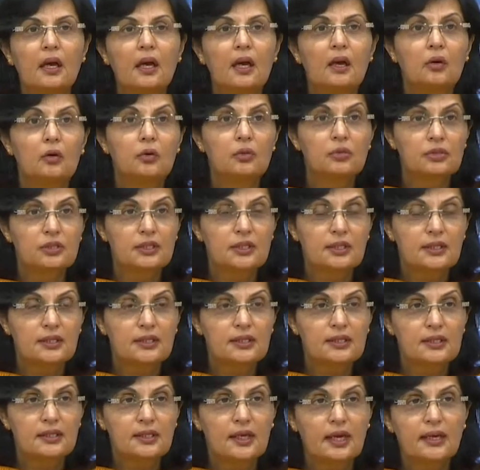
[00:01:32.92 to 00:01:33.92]
are hosting
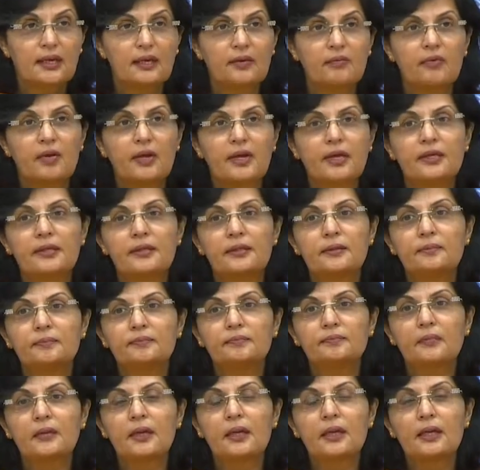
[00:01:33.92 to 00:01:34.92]
the side event.
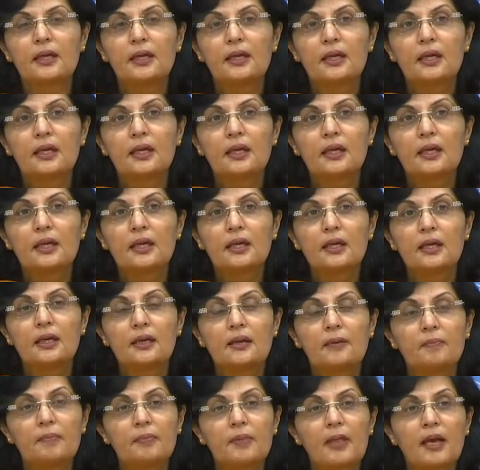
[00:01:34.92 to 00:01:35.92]

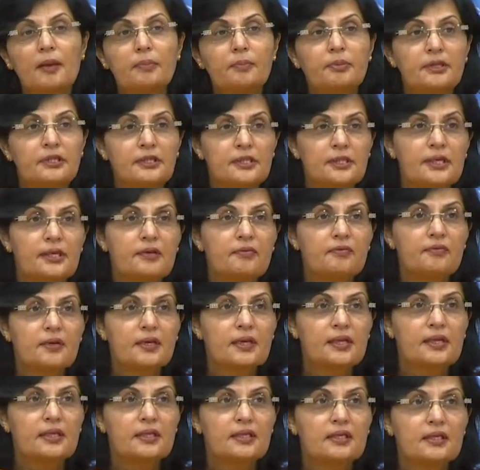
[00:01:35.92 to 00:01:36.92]
Um, I personally
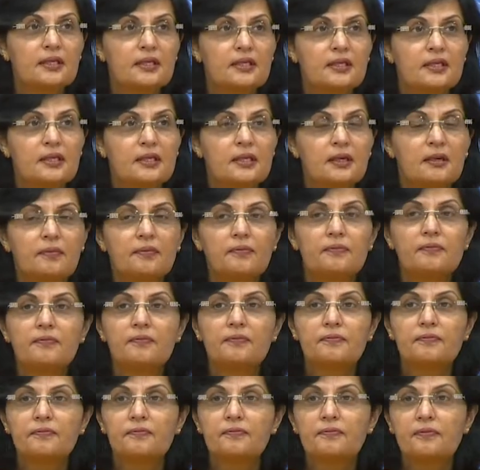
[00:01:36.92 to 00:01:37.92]
feel this is a
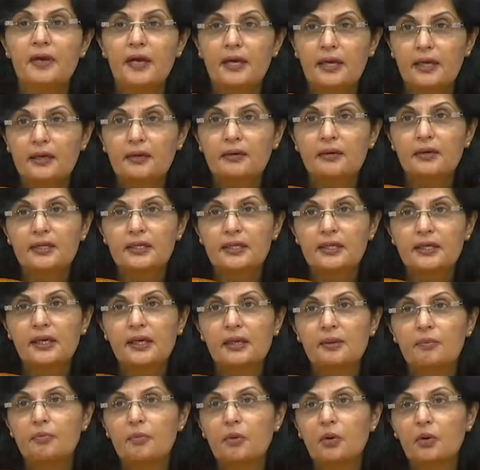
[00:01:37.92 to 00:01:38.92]
very
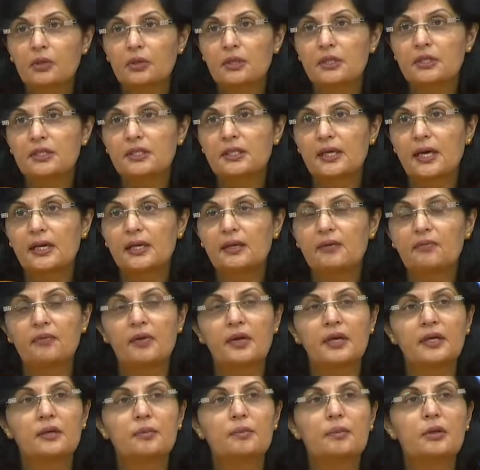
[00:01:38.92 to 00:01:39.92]
critically important side
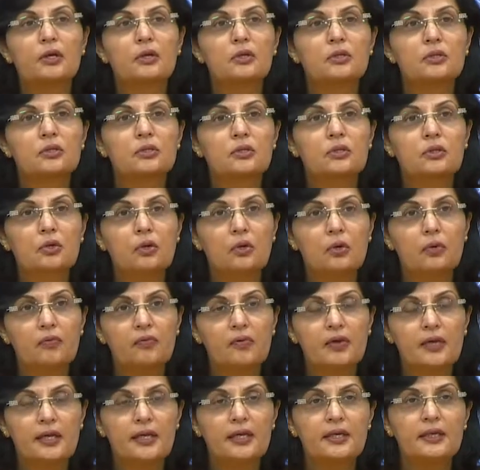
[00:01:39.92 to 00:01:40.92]
event because
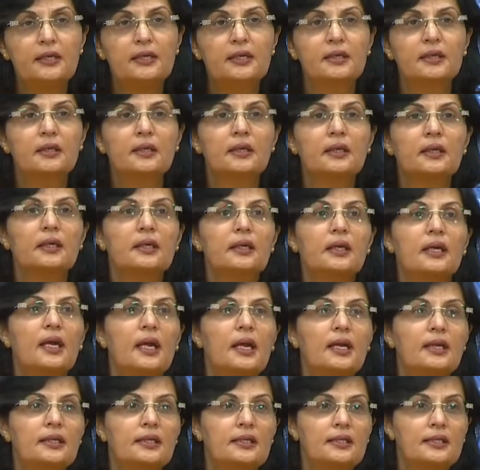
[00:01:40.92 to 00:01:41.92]
COVID
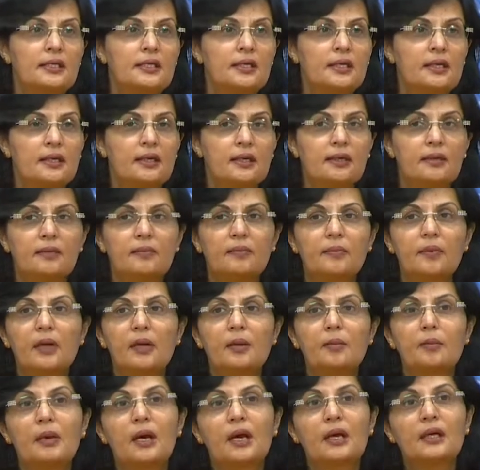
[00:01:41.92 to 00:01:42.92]
19,
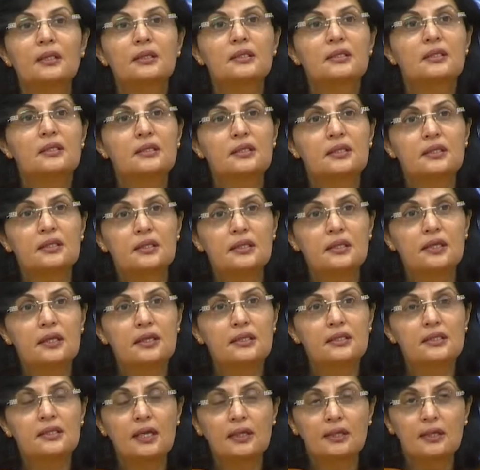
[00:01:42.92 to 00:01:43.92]
amongst
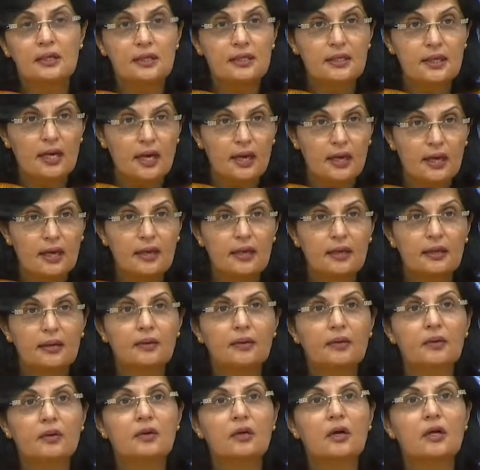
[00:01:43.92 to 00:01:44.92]
its other dire
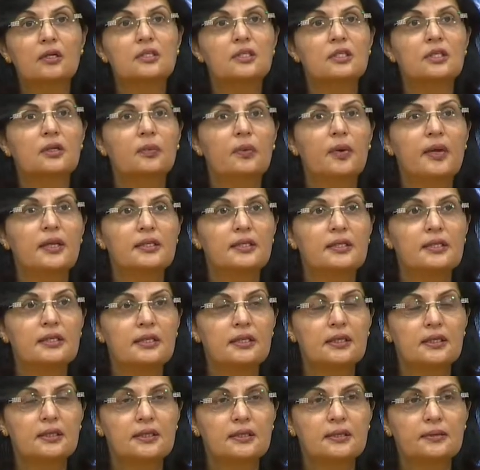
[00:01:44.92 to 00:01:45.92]

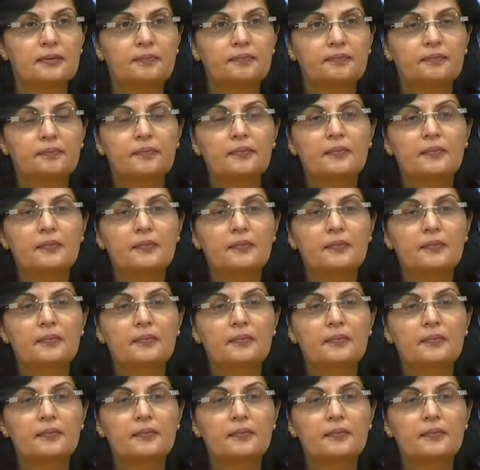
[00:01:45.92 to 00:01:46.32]
consequences,